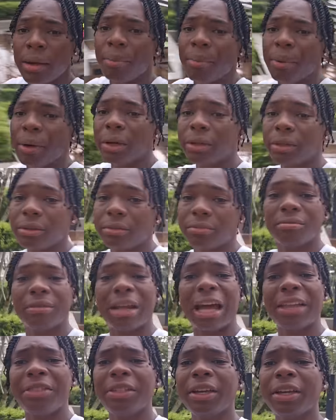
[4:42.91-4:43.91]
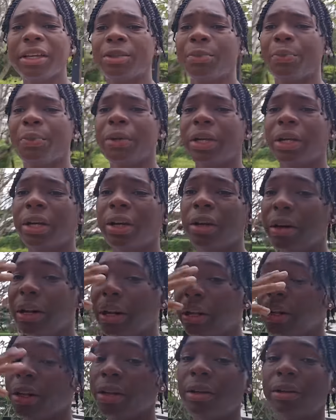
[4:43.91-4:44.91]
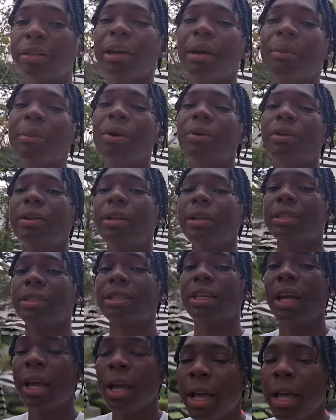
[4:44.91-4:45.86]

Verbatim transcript: but i think it's pretty good the good thing about this